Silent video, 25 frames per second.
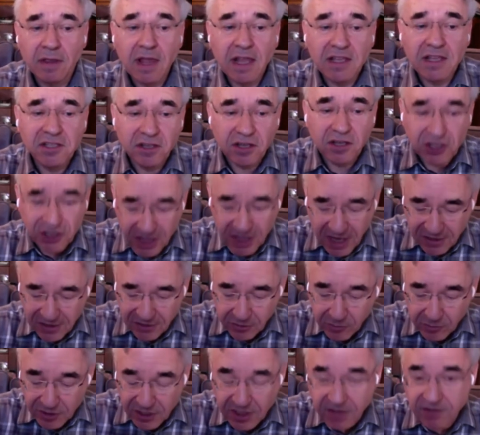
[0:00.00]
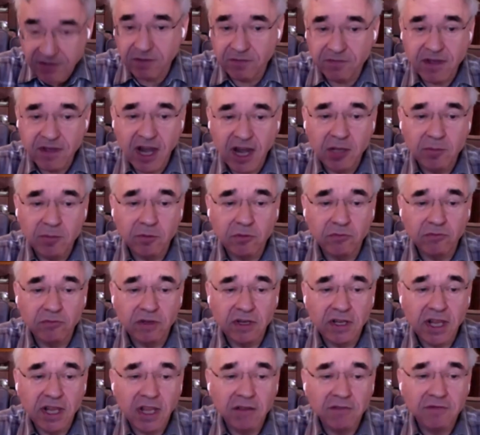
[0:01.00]
And that's in a schedule which gives a valuable
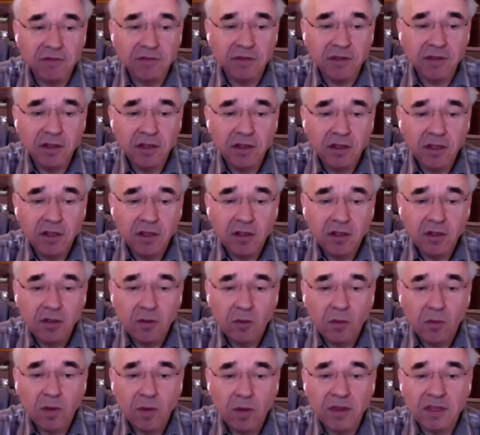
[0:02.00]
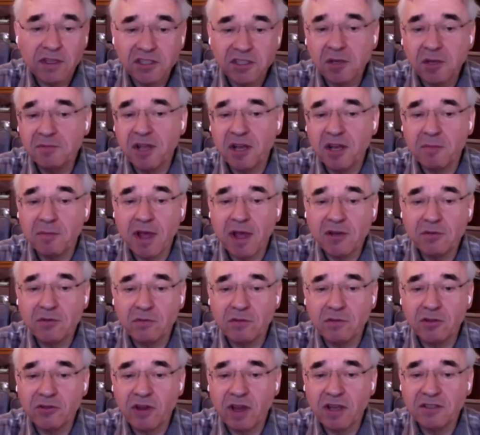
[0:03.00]
relief when the subject
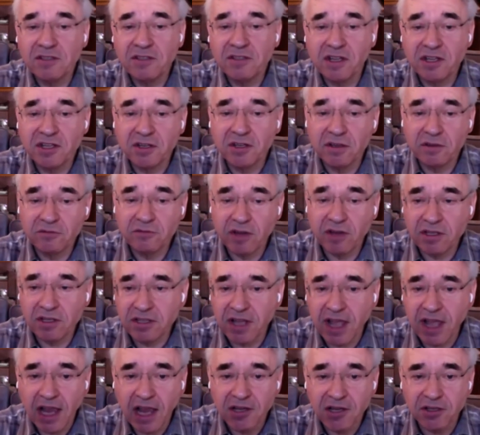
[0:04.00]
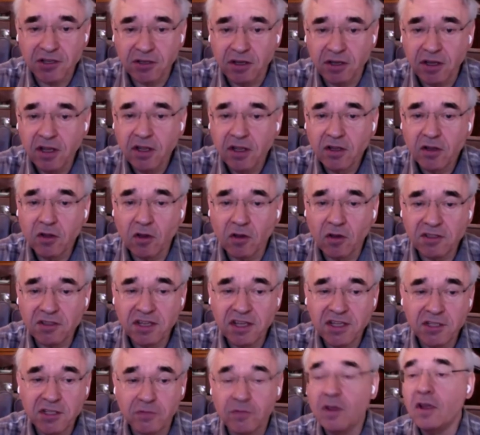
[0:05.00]
matter of the transaction
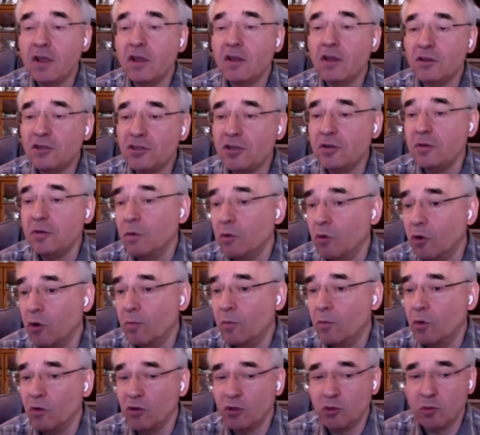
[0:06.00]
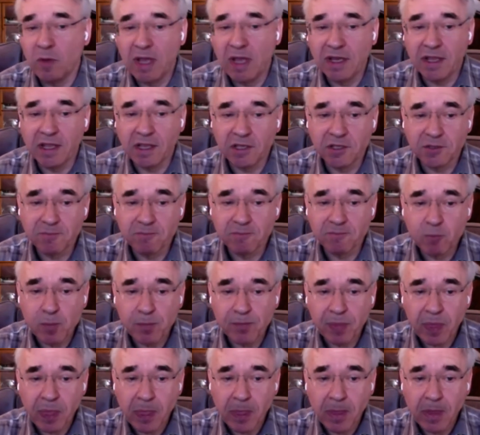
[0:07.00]
consists of two or more dwellings.
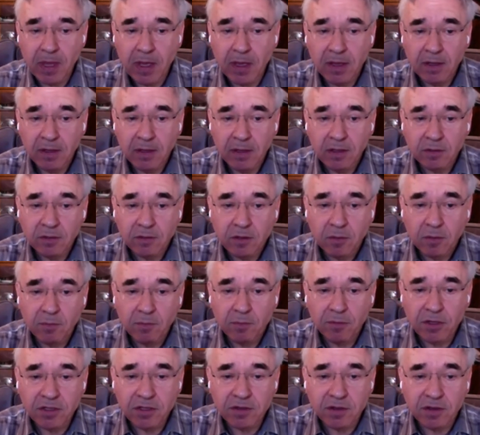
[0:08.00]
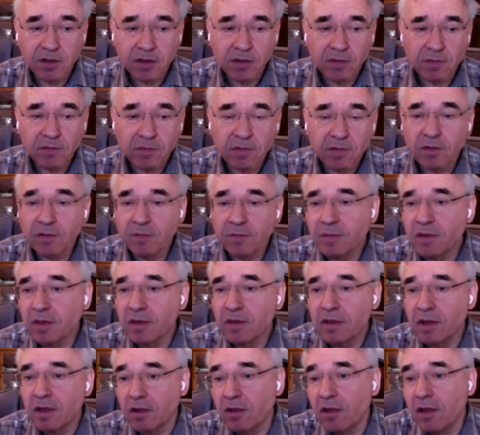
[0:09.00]
But as
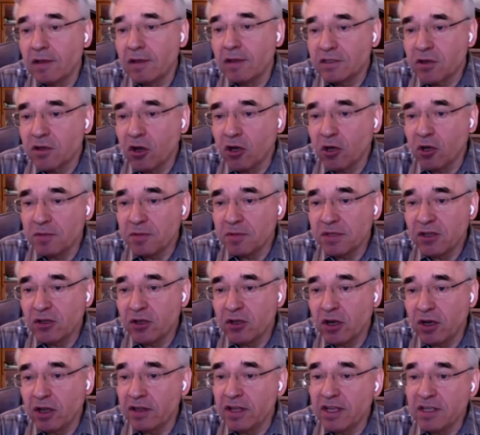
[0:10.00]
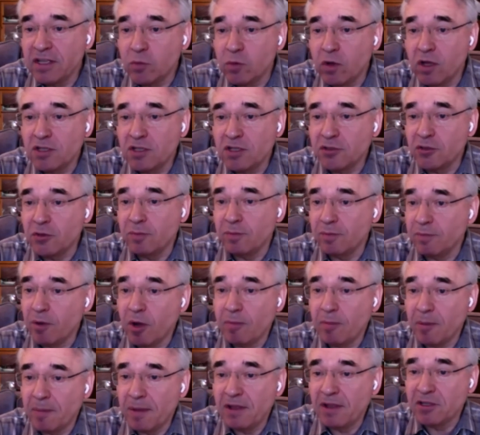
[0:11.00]
Colm said earlier, these words do
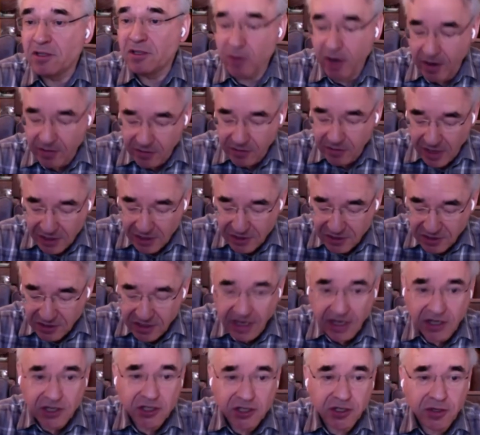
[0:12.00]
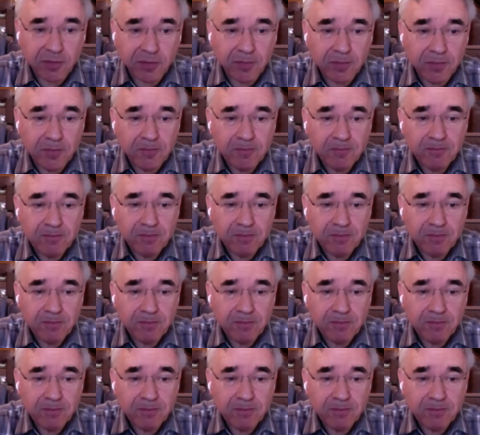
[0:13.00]
pop up elsewhere in the legislation.